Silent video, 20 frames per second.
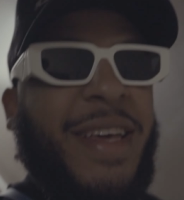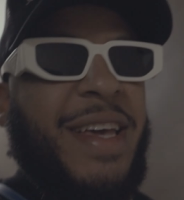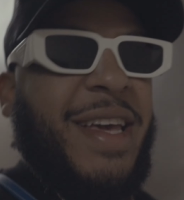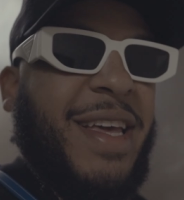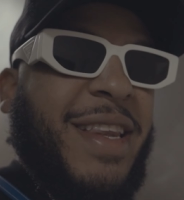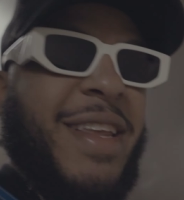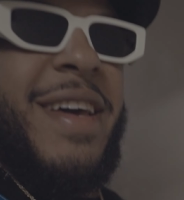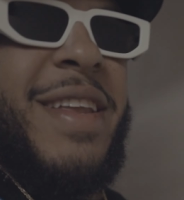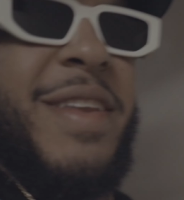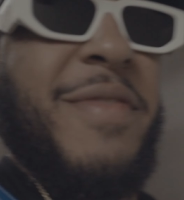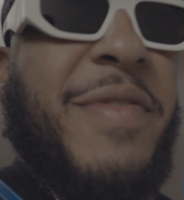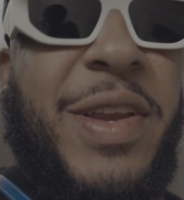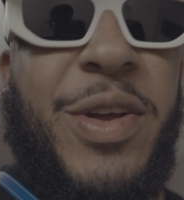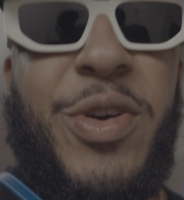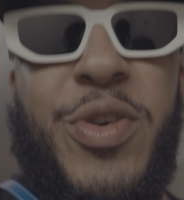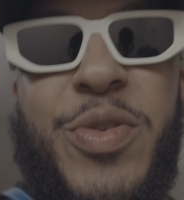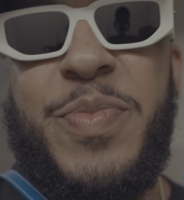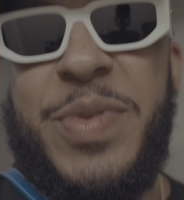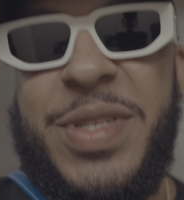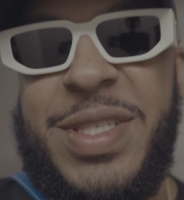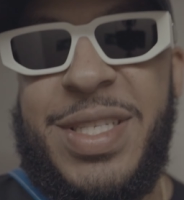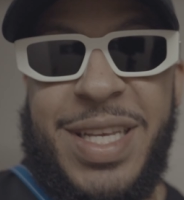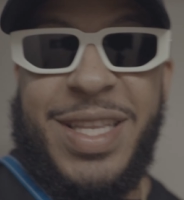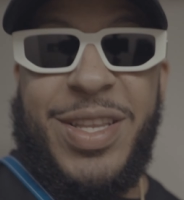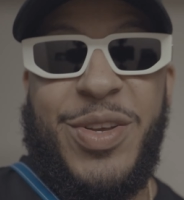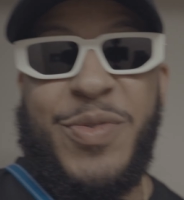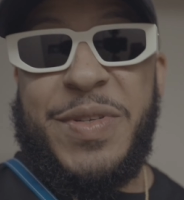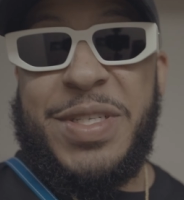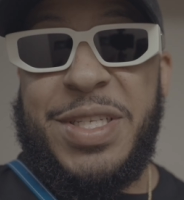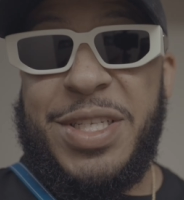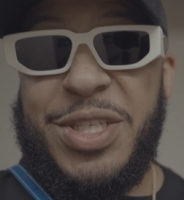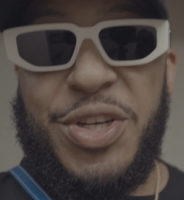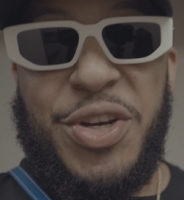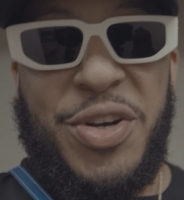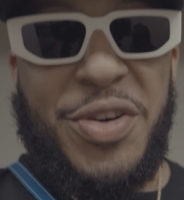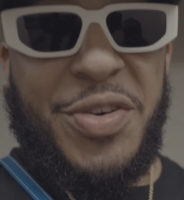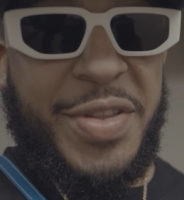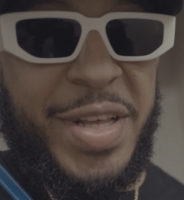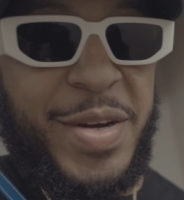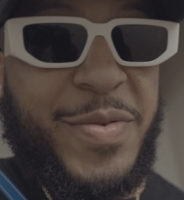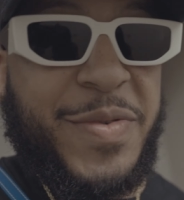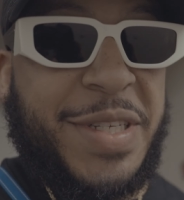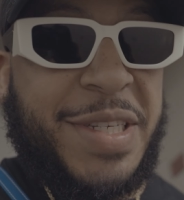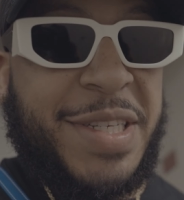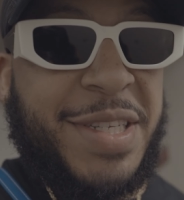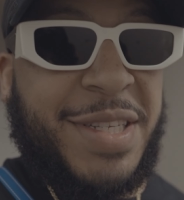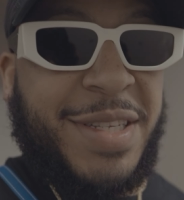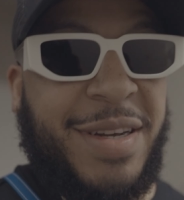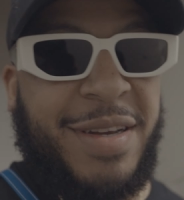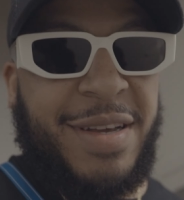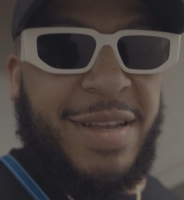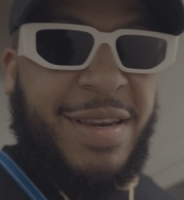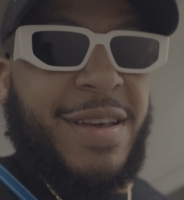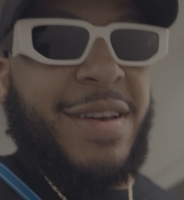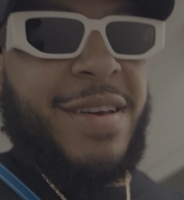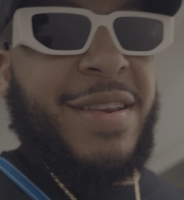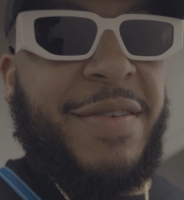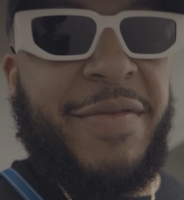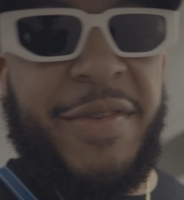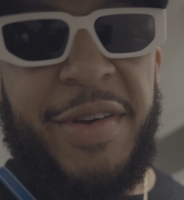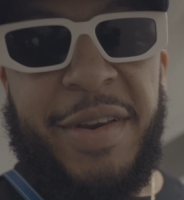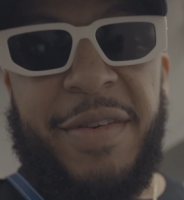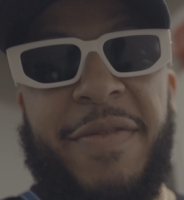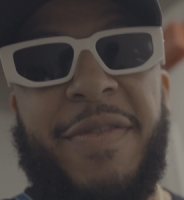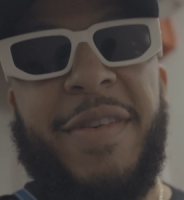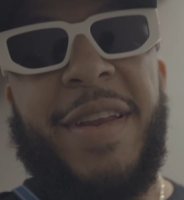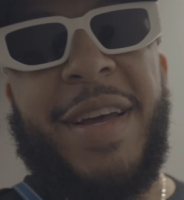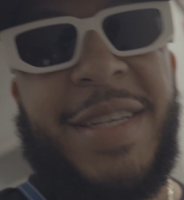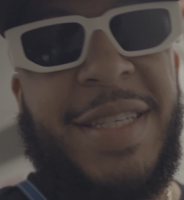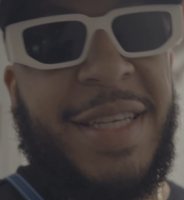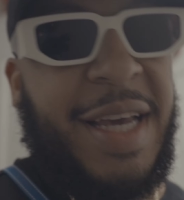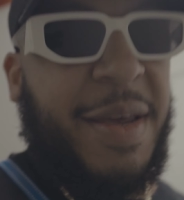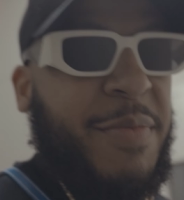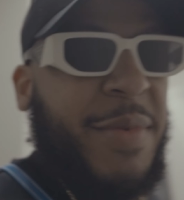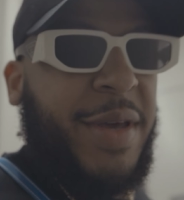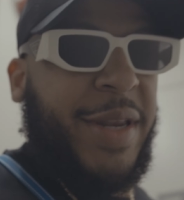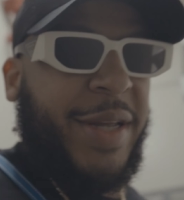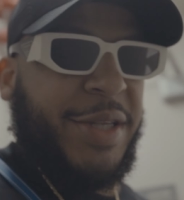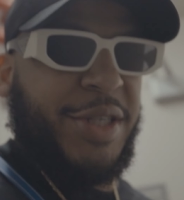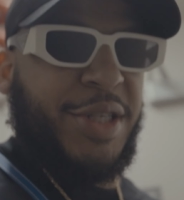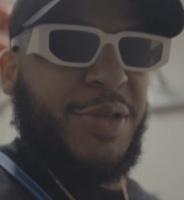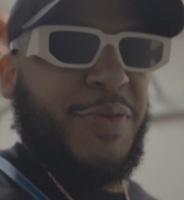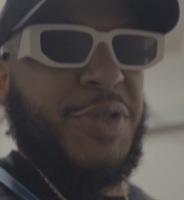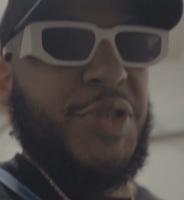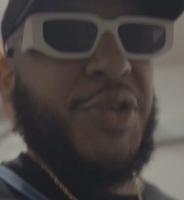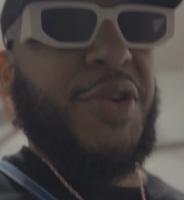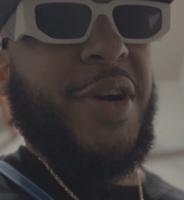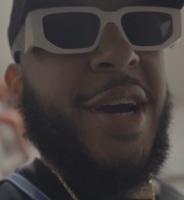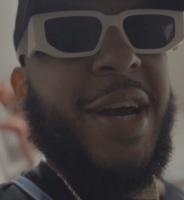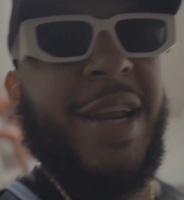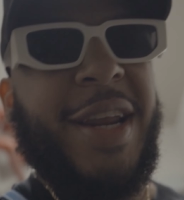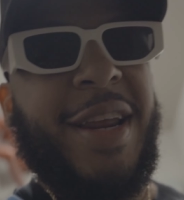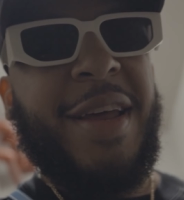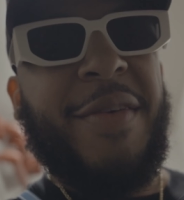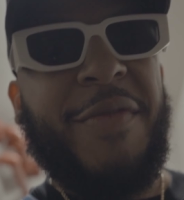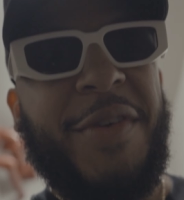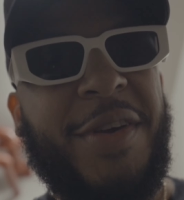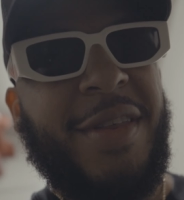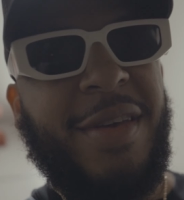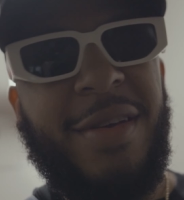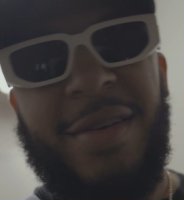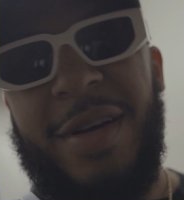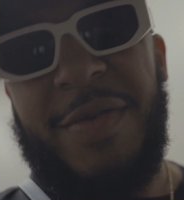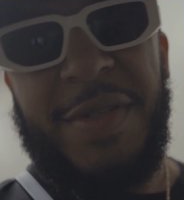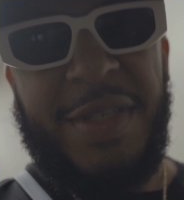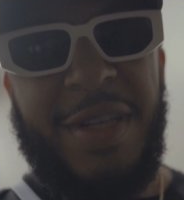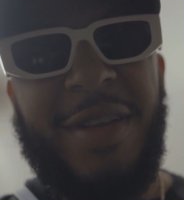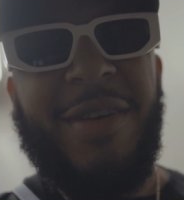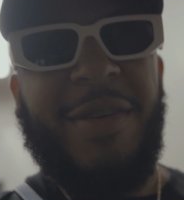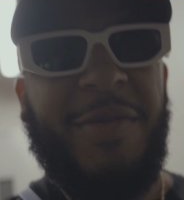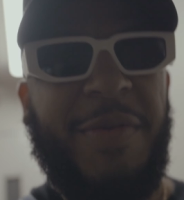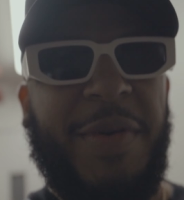and the elevator opens and there was this girl that was stuck in the elevator for like 10 minutes. She was crying and everything. I was literally